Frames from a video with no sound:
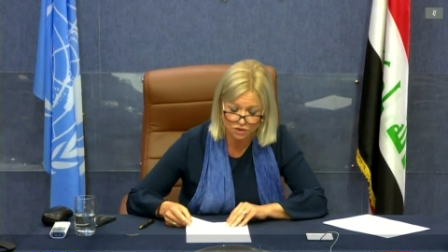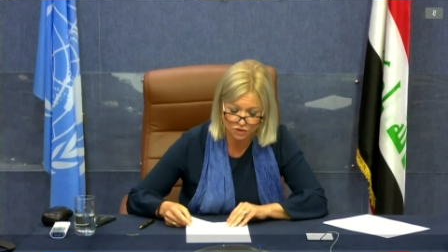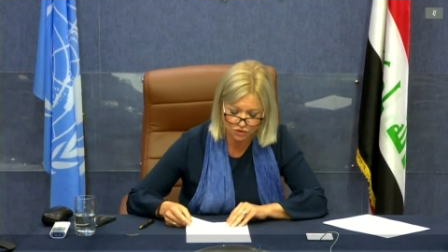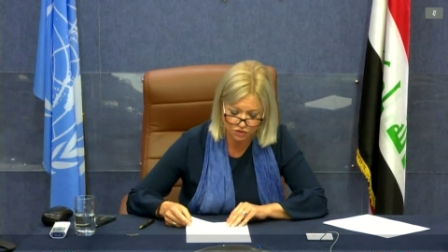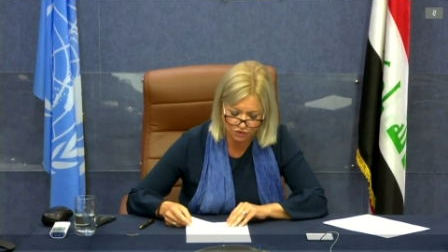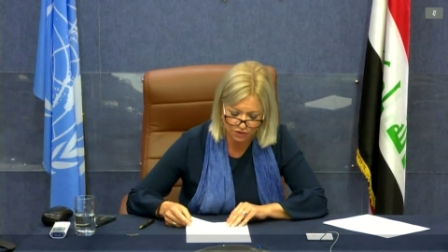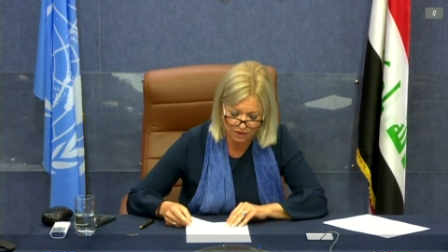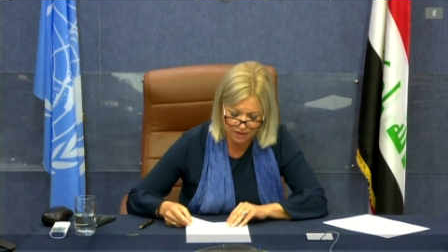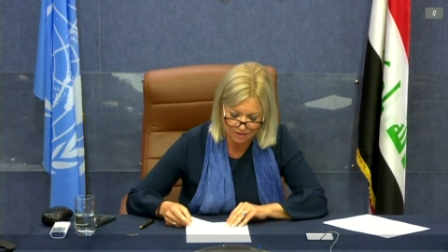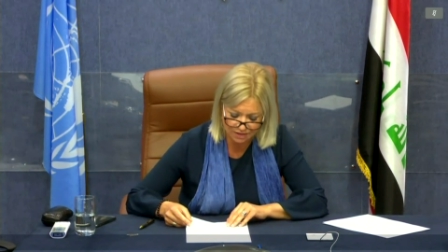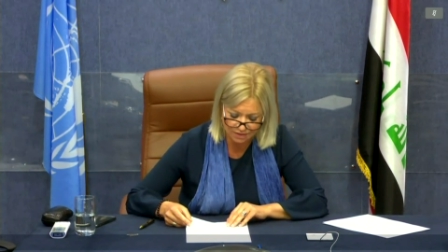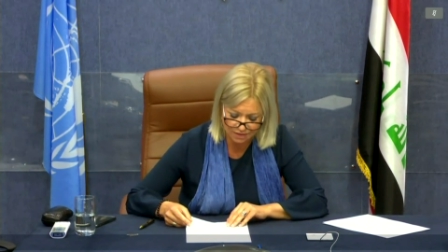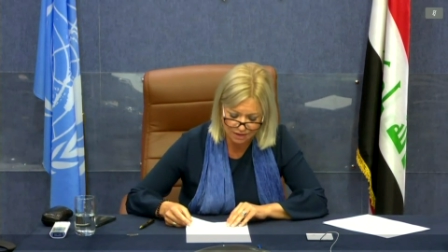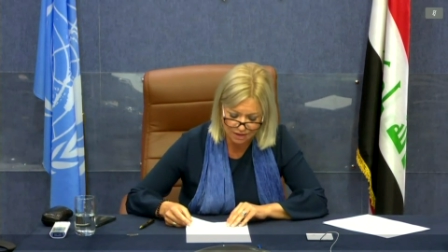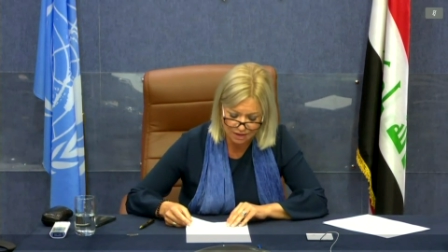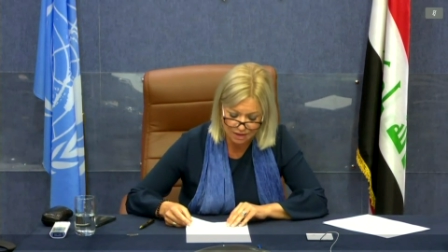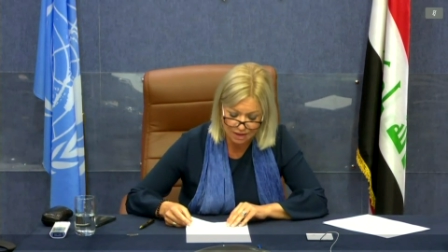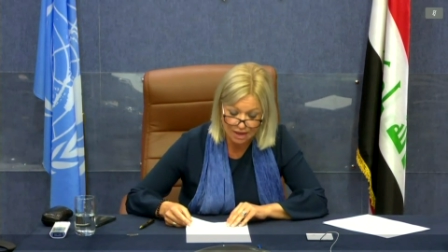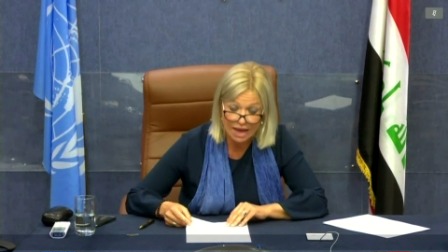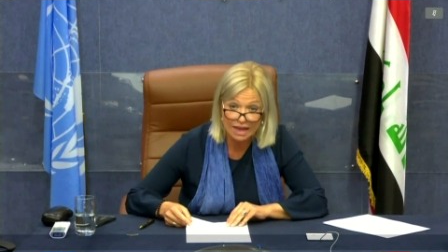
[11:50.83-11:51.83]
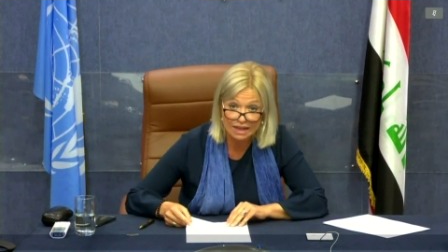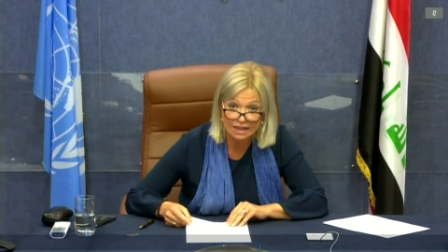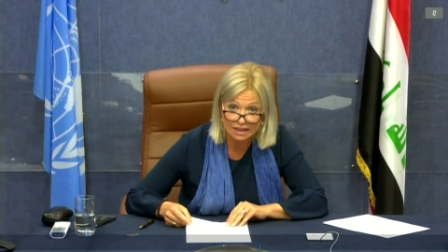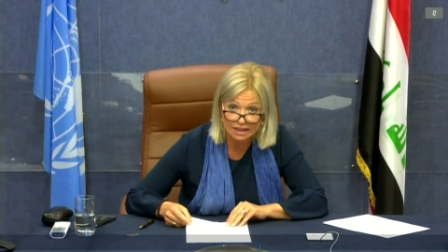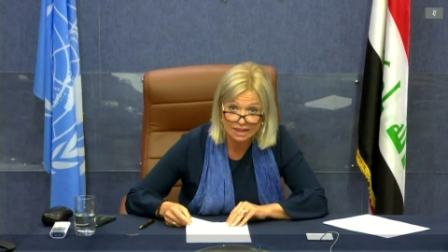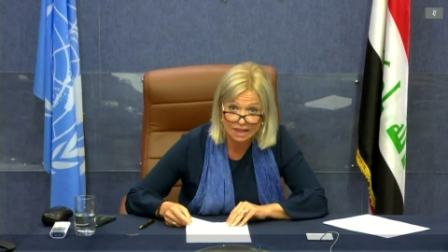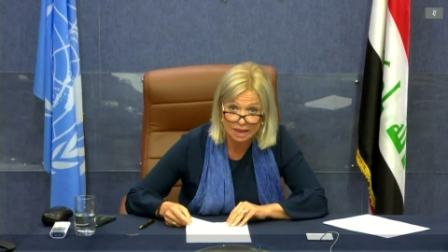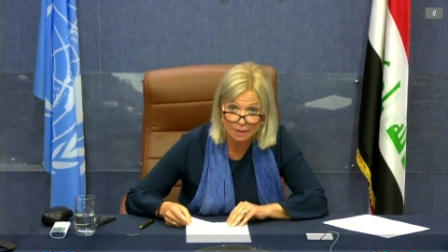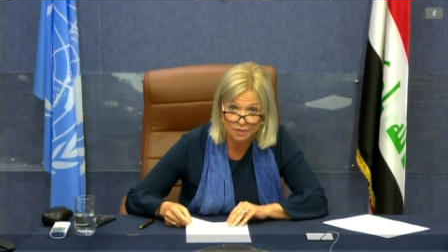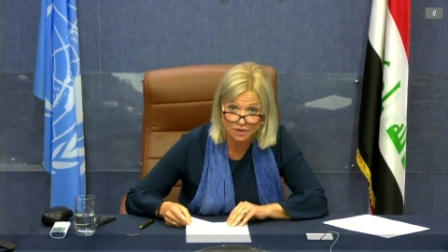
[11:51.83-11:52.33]
constraints and
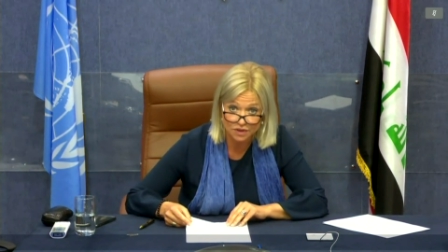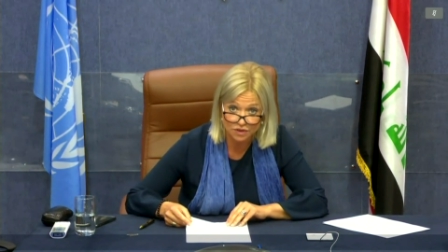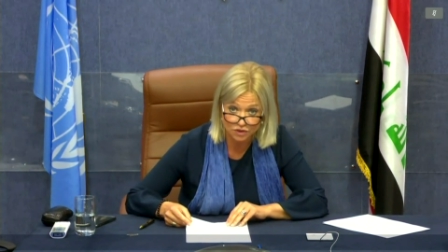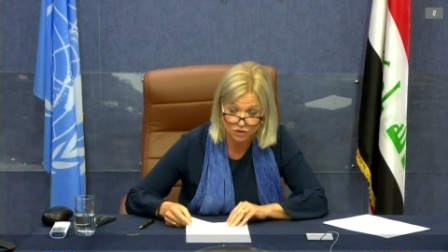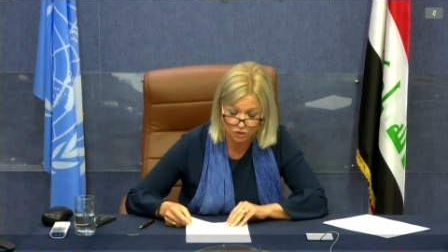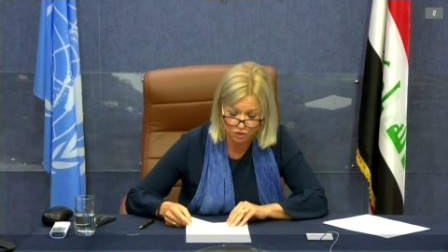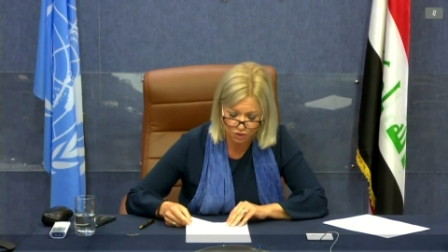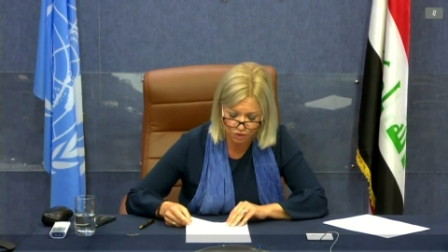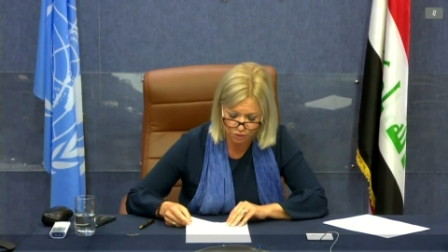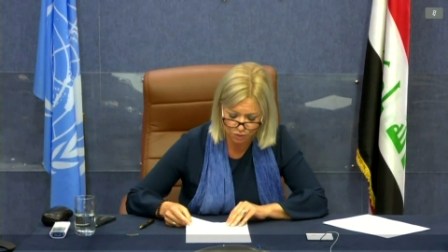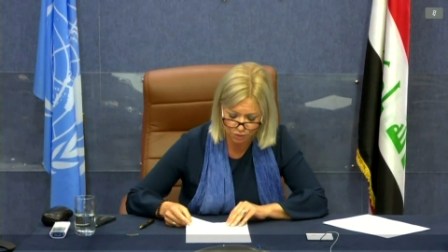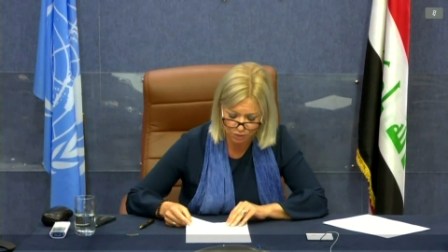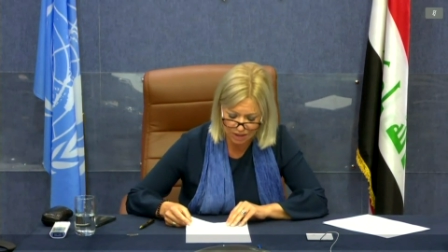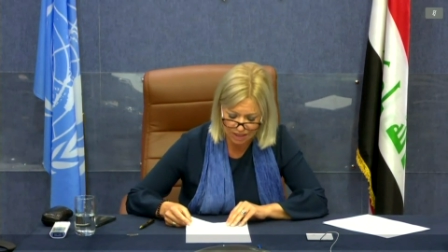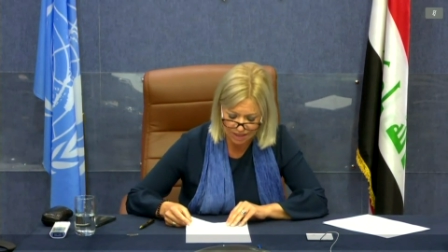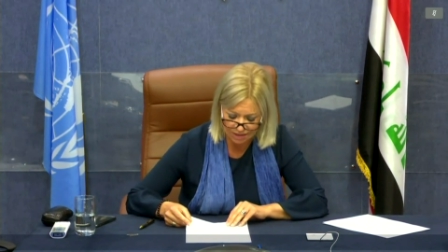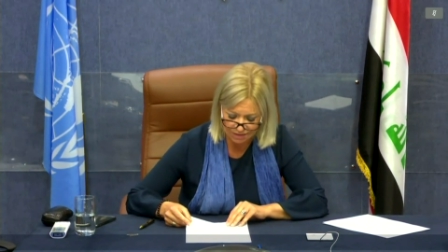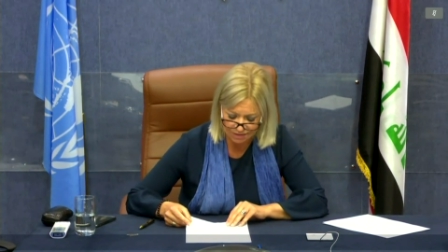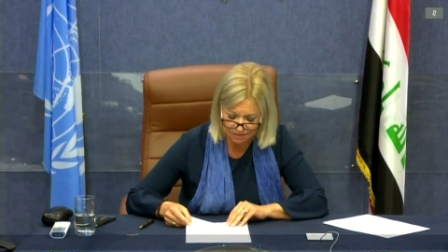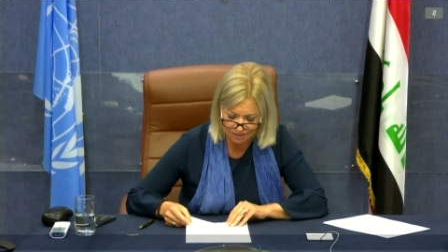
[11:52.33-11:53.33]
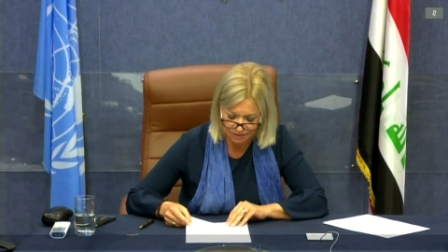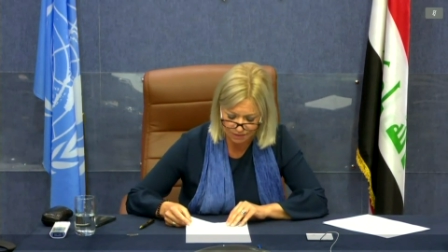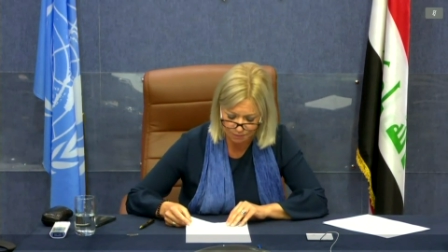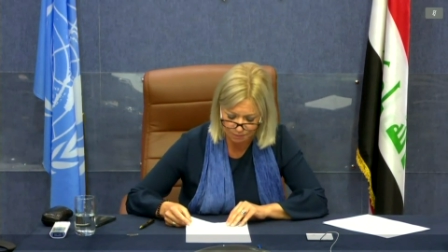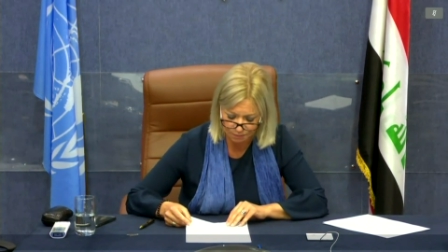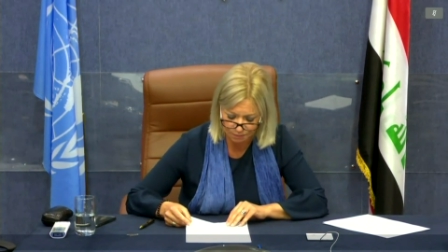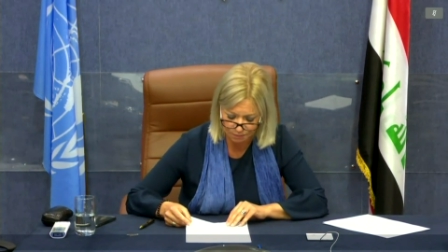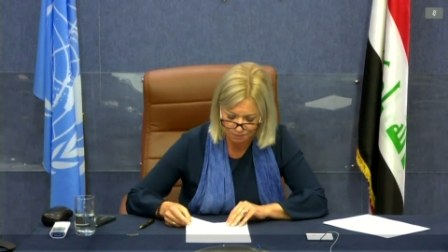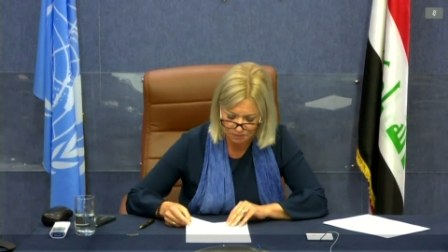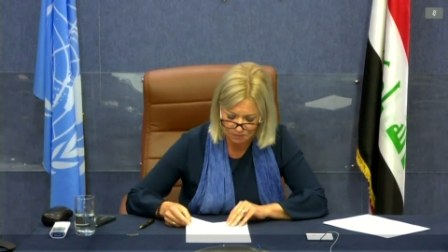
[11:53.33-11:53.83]
adapt to the new reality.
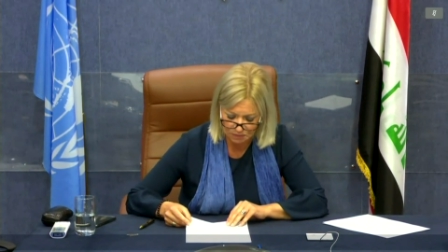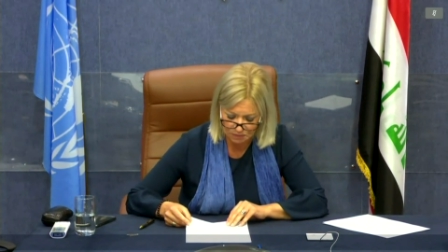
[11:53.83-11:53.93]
